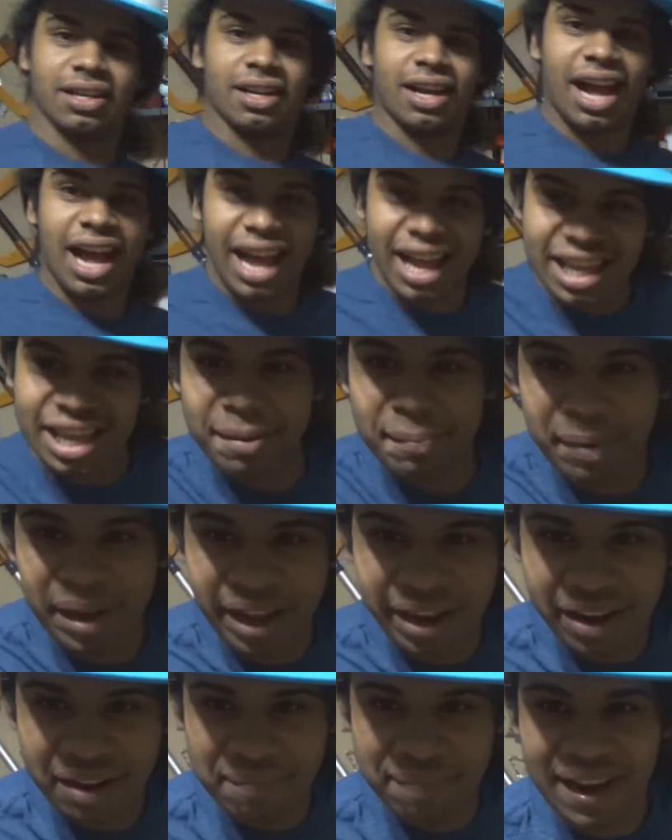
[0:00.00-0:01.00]
Hiya,
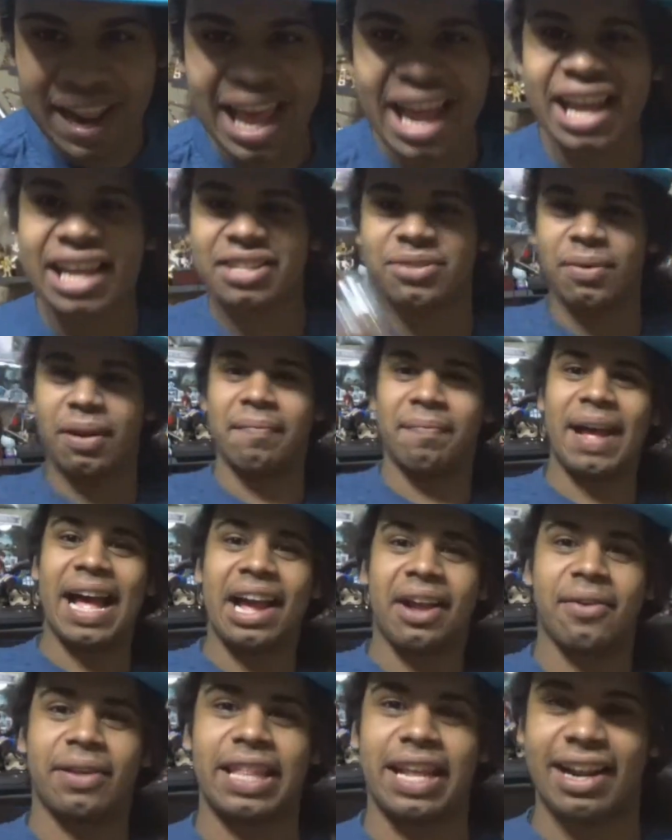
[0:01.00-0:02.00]
Byron and Lions. We're
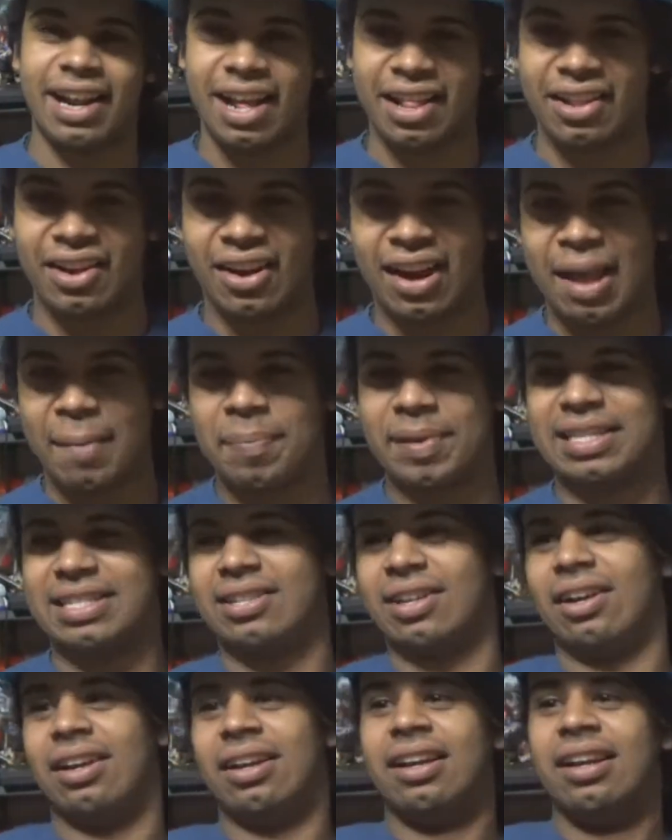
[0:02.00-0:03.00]
back with another
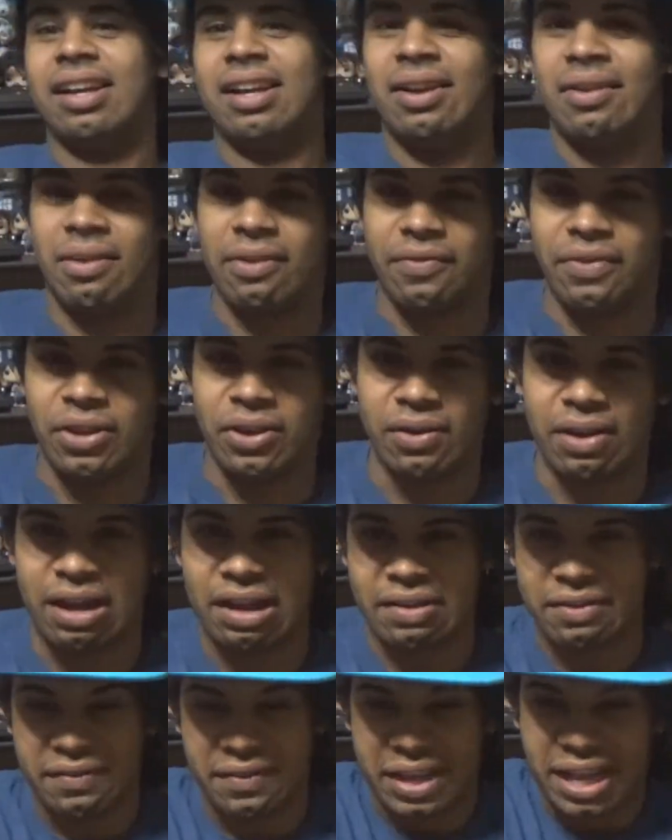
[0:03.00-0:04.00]
episode review
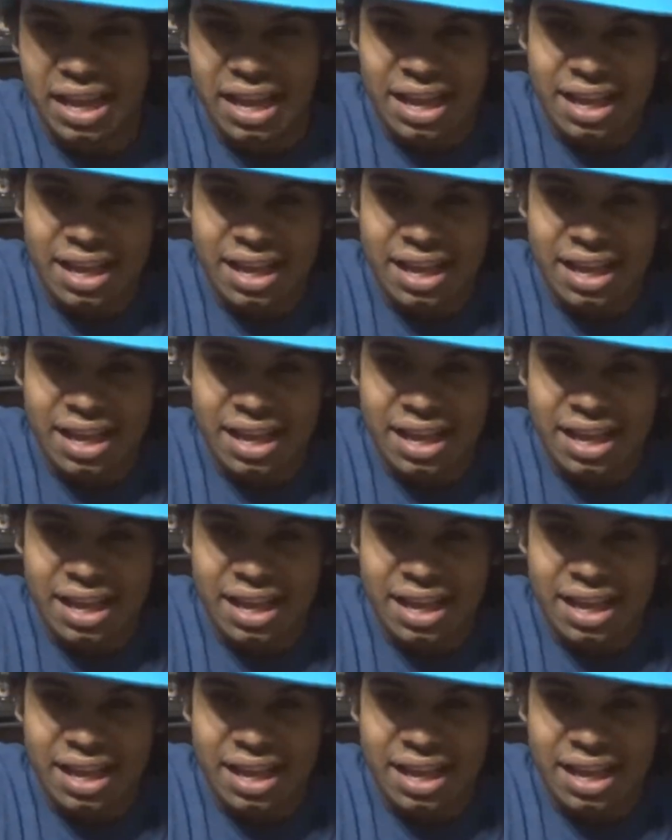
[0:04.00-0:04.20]
of